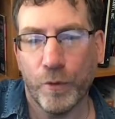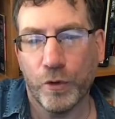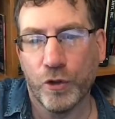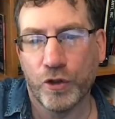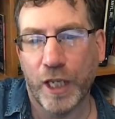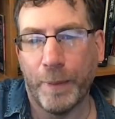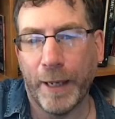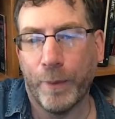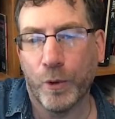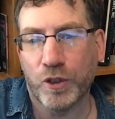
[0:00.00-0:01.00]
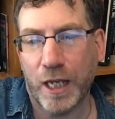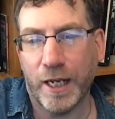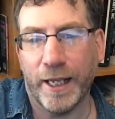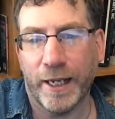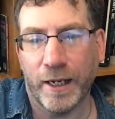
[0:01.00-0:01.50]
You see people
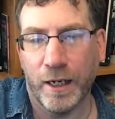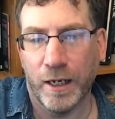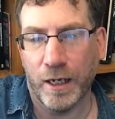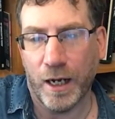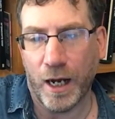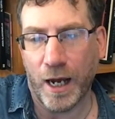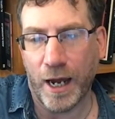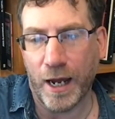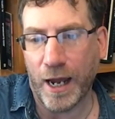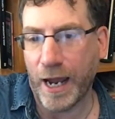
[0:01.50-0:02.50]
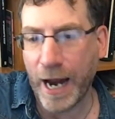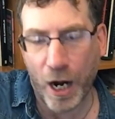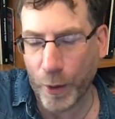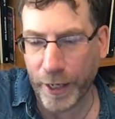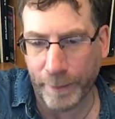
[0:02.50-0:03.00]
selling
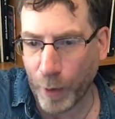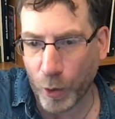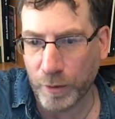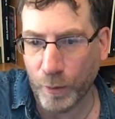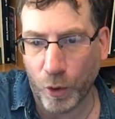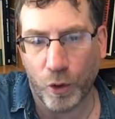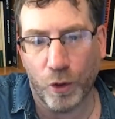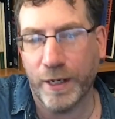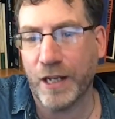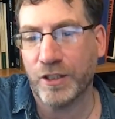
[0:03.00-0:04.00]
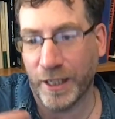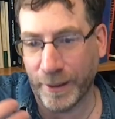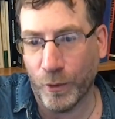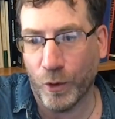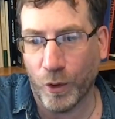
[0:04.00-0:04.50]
heroin in Baltimore, or now
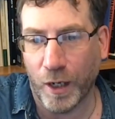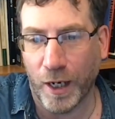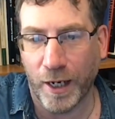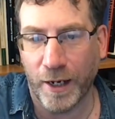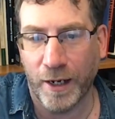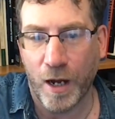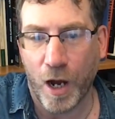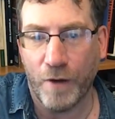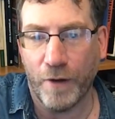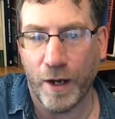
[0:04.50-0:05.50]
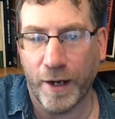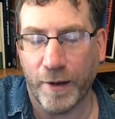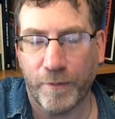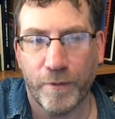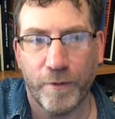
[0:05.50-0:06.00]
selling more
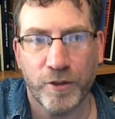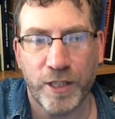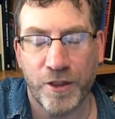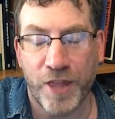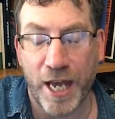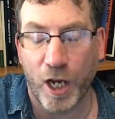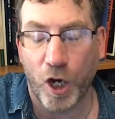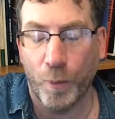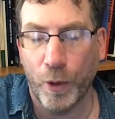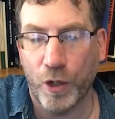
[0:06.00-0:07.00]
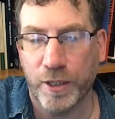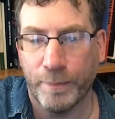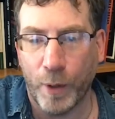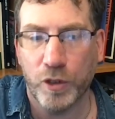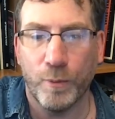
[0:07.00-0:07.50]
synthetic opioids in
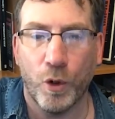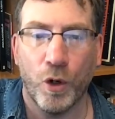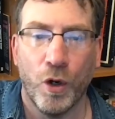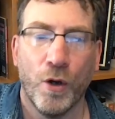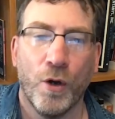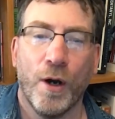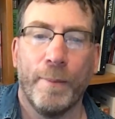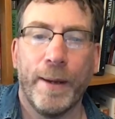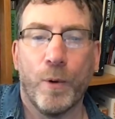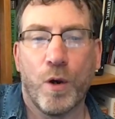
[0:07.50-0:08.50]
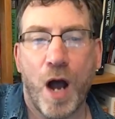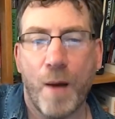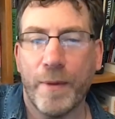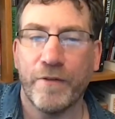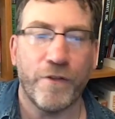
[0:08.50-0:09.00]
Baltimore. People
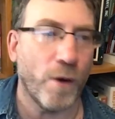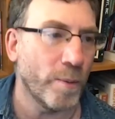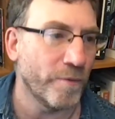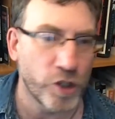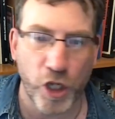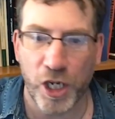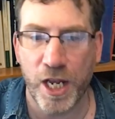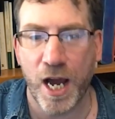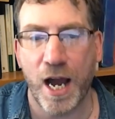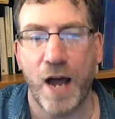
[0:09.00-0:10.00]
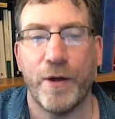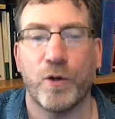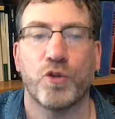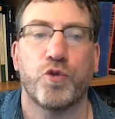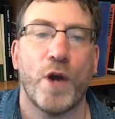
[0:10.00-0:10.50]
come in from Virginia and
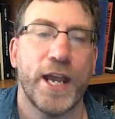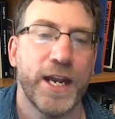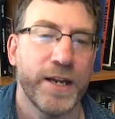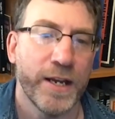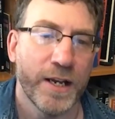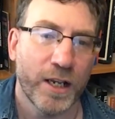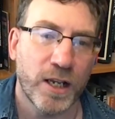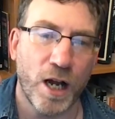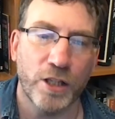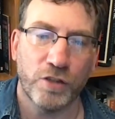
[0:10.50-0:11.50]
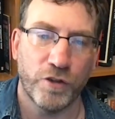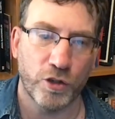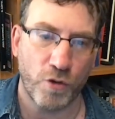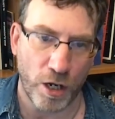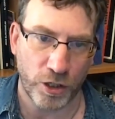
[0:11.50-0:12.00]
they'll trade guns for
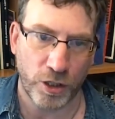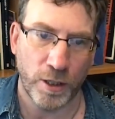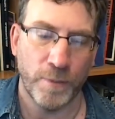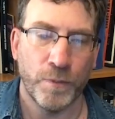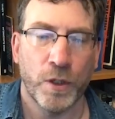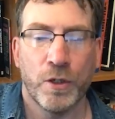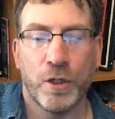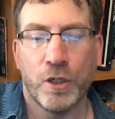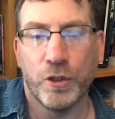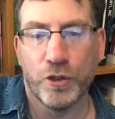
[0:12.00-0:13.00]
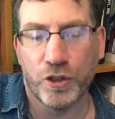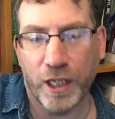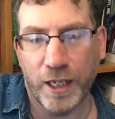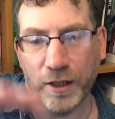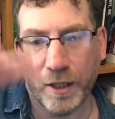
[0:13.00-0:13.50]
drugs. You
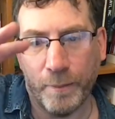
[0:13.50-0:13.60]
see the